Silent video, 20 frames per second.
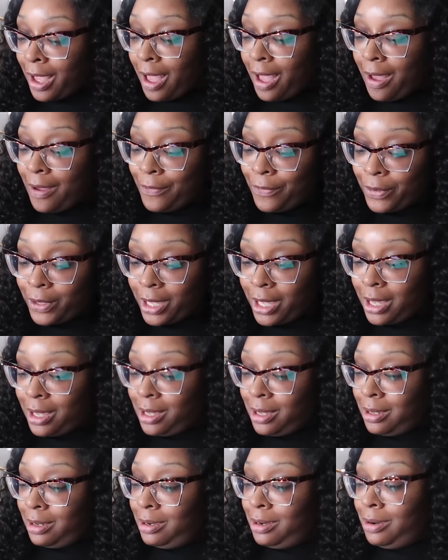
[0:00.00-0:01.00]
I
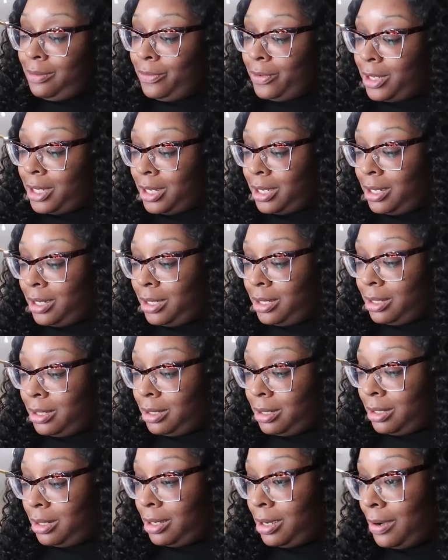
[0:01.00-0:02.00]
forgot, girl, I
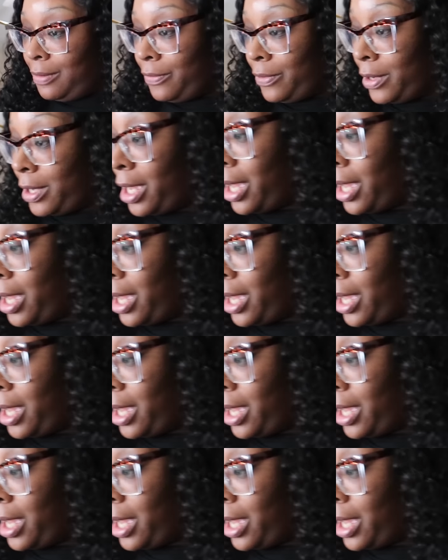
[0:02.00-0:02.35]
forgot, girl, I